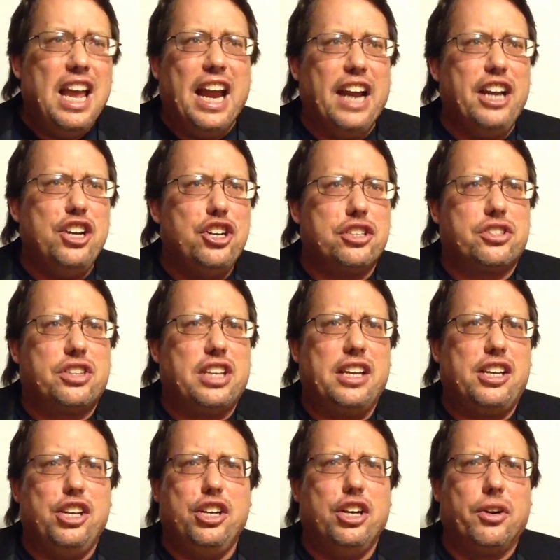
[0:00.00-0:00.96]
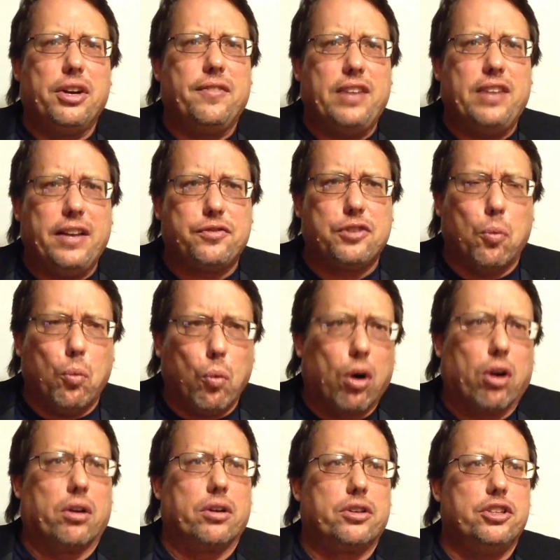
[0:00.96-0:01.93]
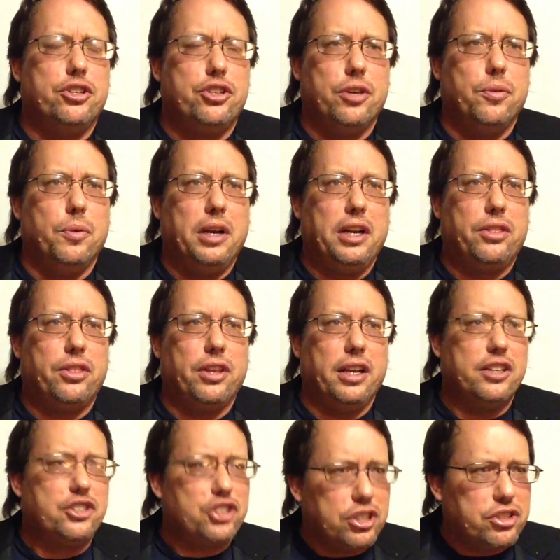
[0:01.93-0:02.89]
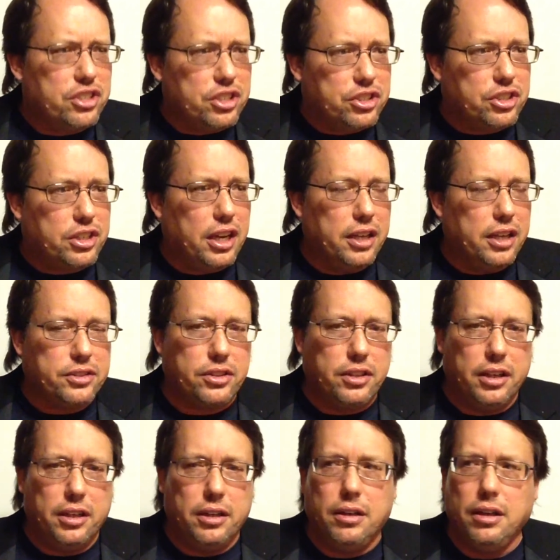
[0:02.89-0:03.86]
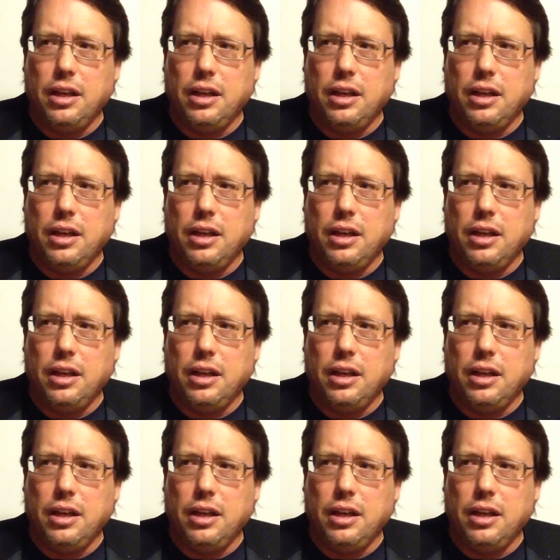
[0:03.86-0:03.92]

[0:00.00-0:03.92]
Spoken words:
And you just think you don't even have to work to do anything. It's just disgusting.